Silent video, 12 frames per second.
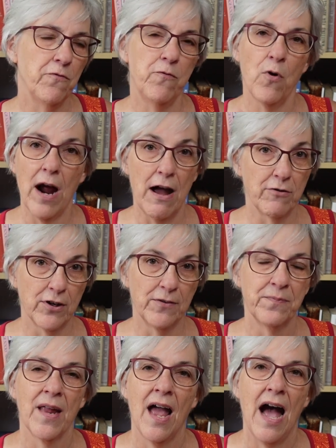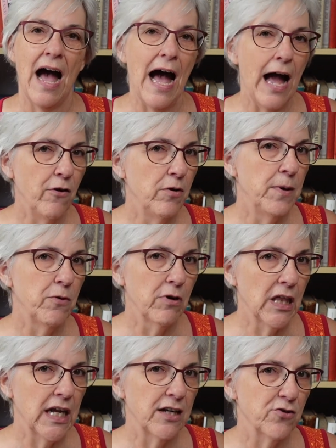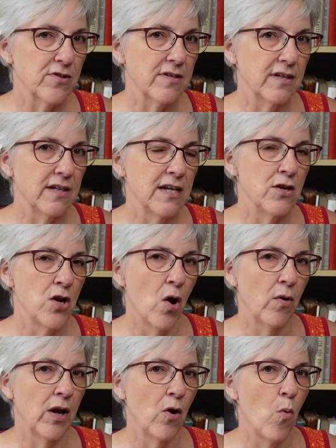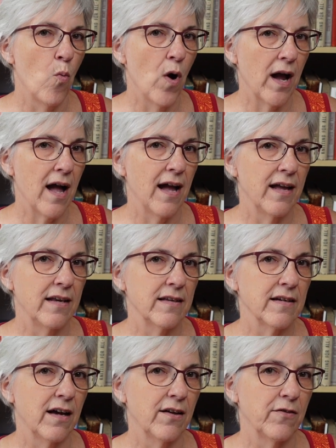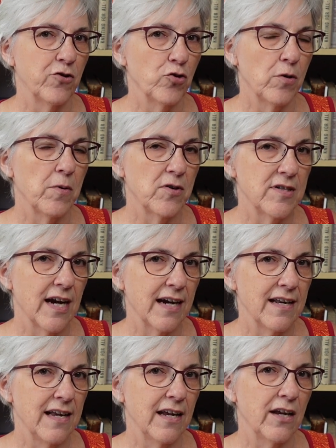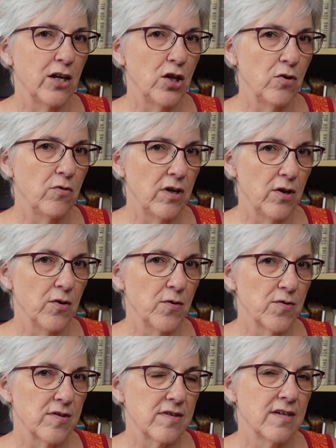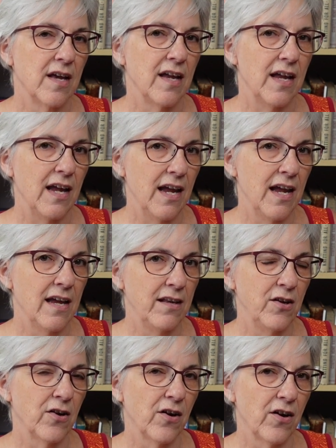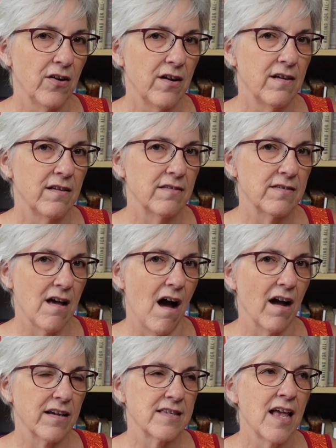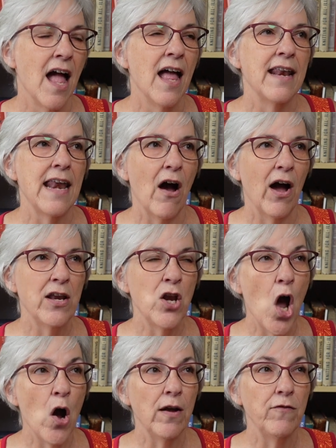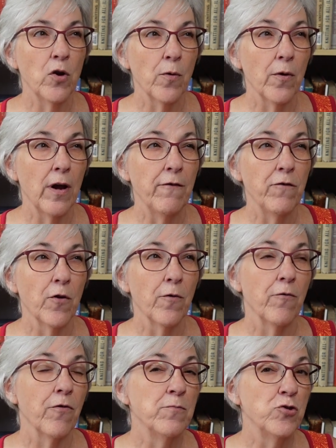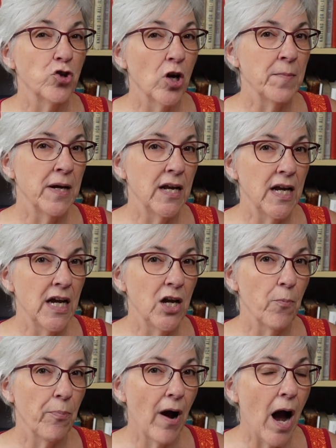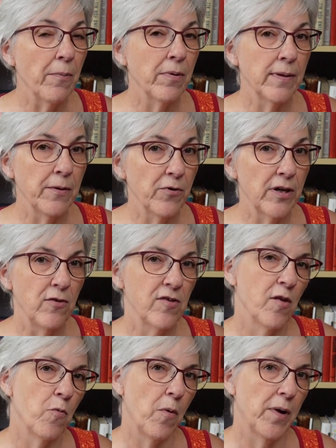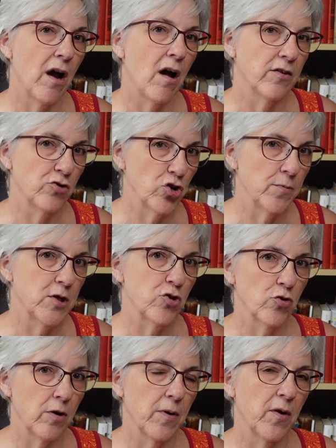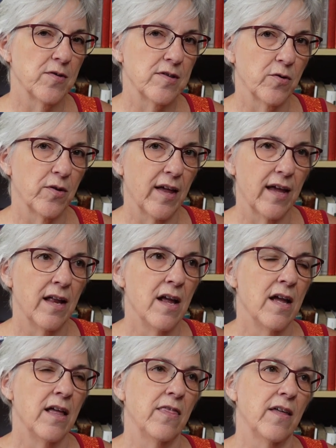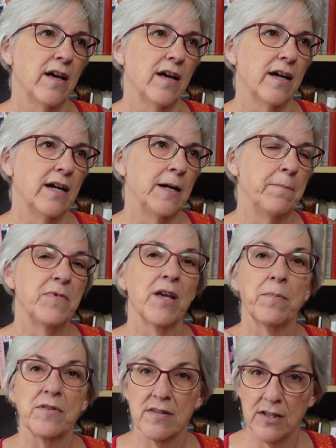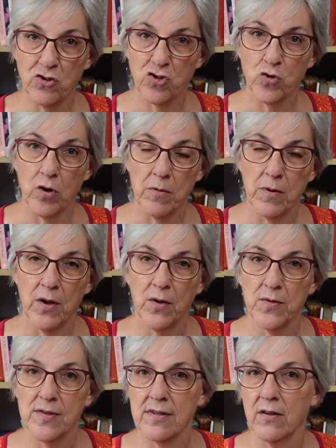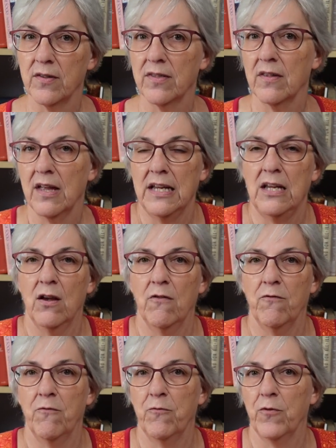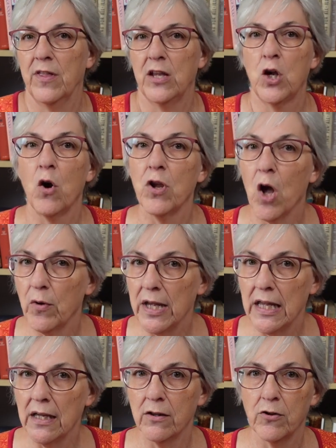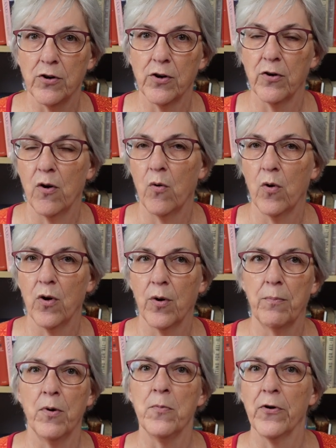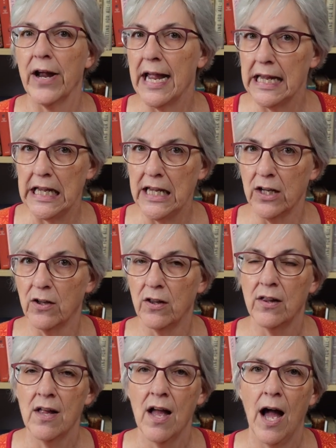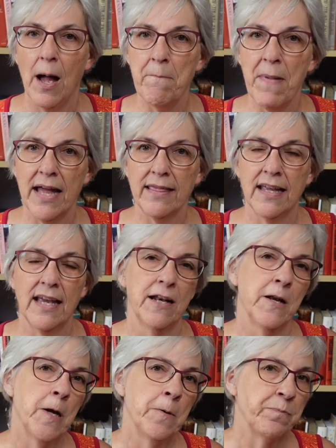forever, I would be really interested in knowing what kind of short row technique you used in your socks. Now, I know if you're from Germany, you probably were using what we call the German short rows, or the double stitch short rows, for the yo-yo heel or boomerang heel method.